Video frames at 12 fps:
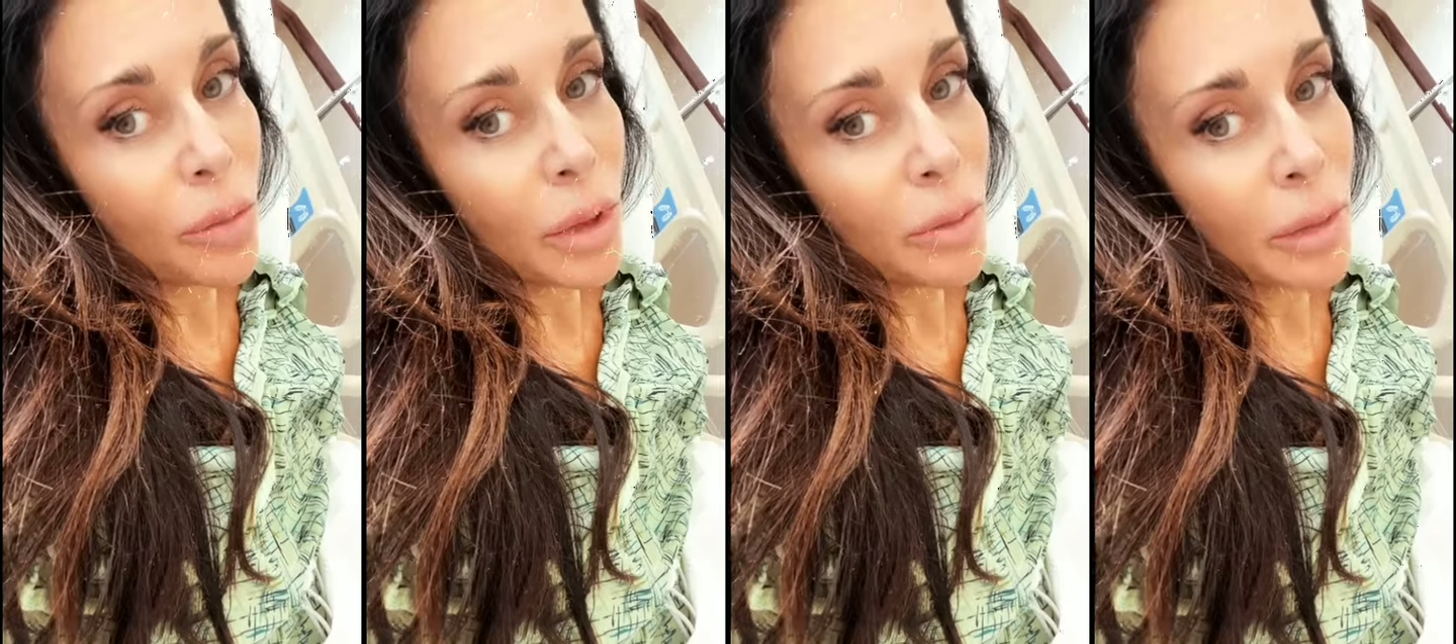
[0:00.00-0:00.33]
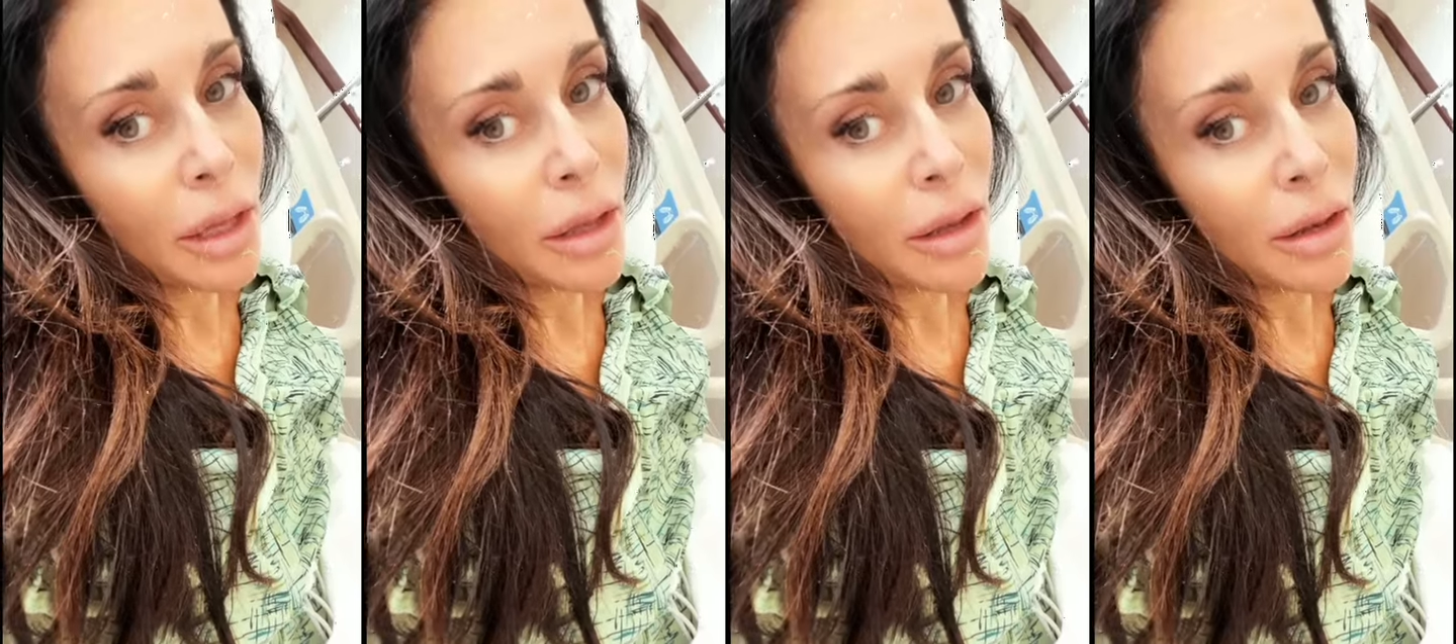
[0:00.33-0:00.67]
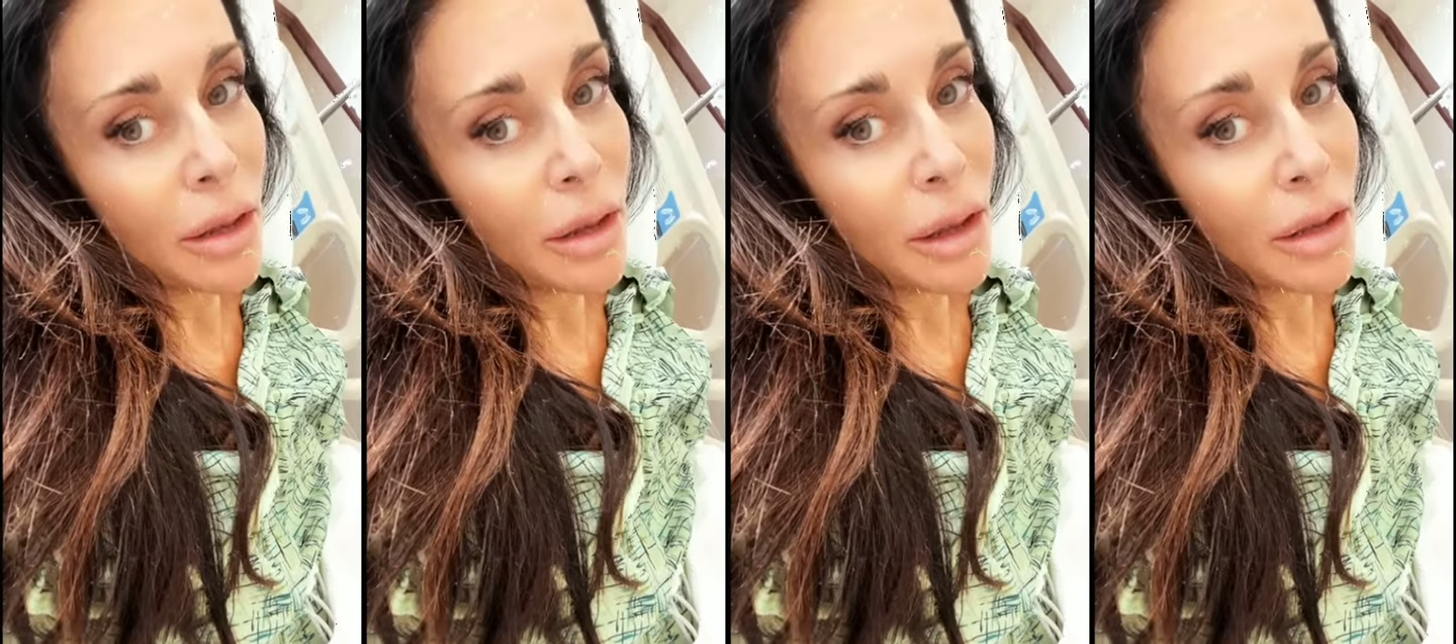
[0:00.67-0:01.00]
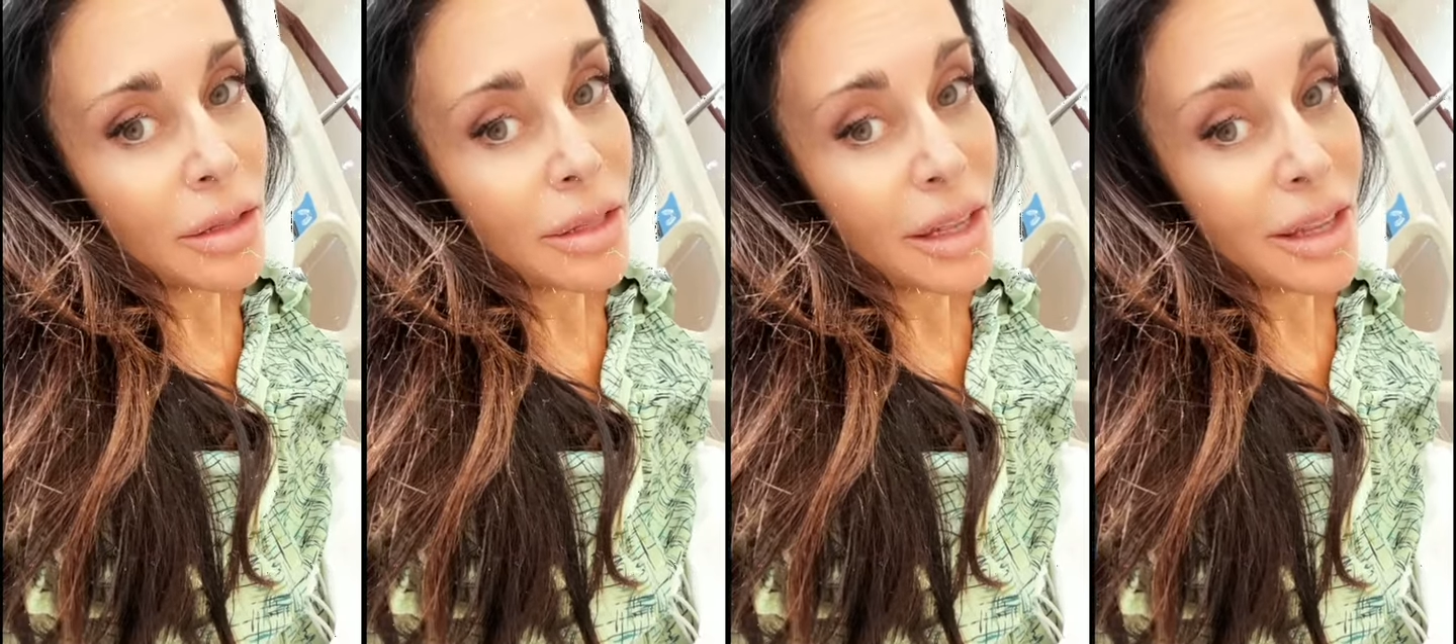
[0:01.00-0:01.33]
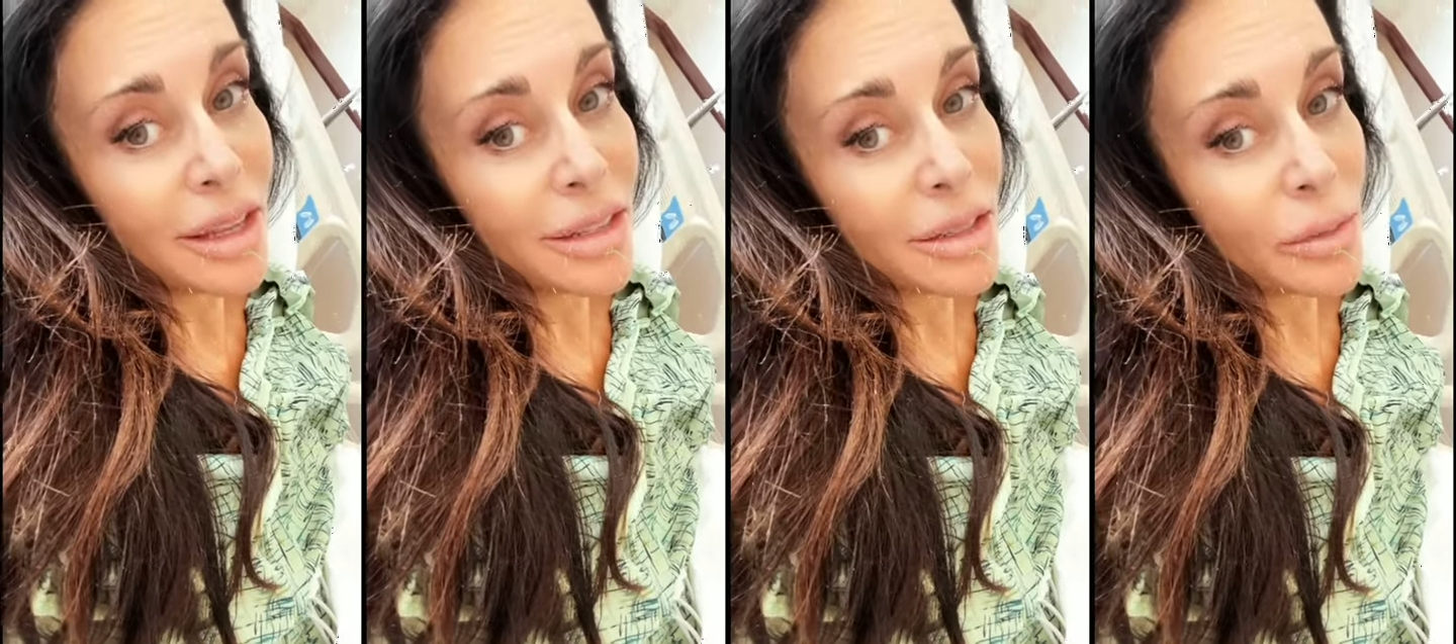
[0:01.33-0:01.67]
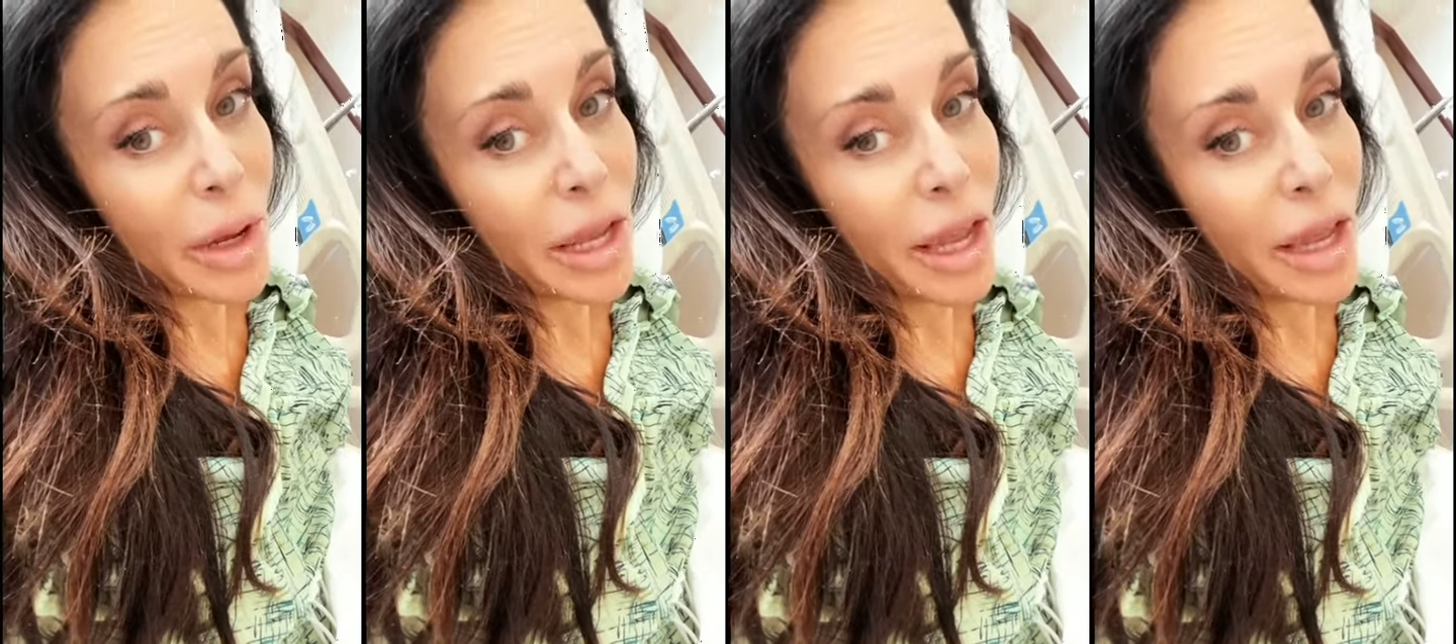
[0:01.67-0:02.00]
women as they get to
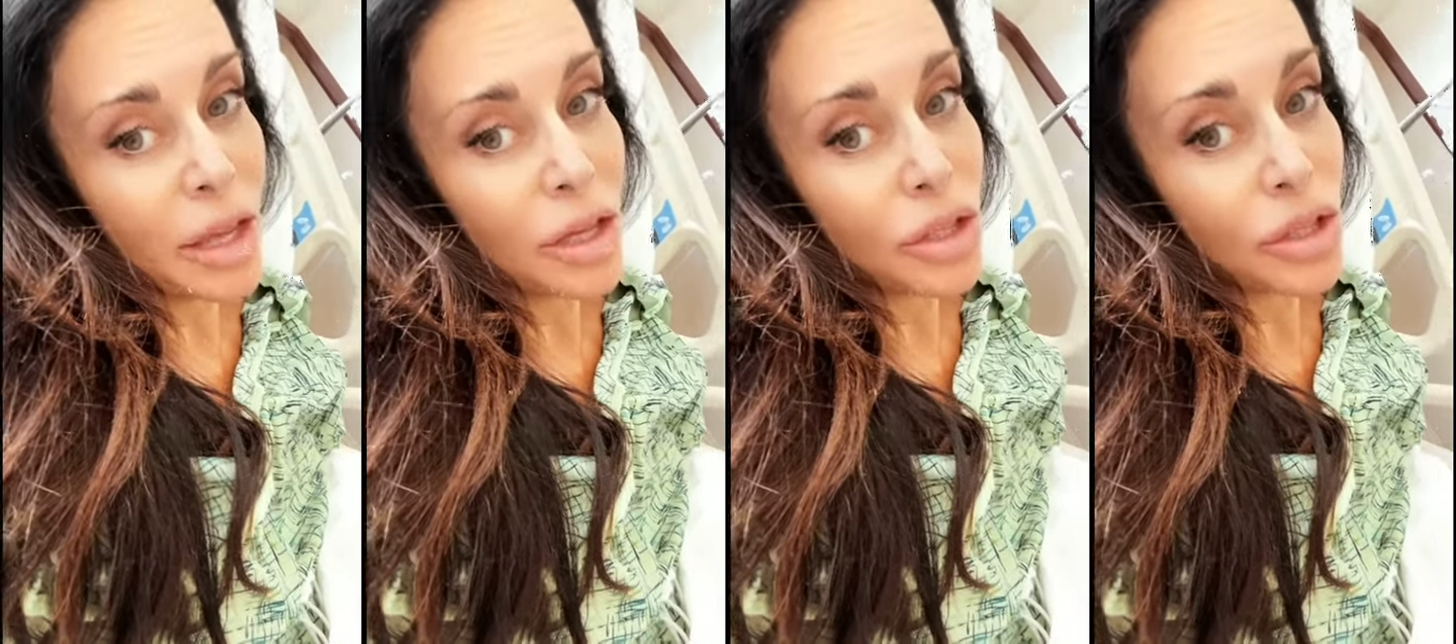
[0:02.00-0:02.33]
my age.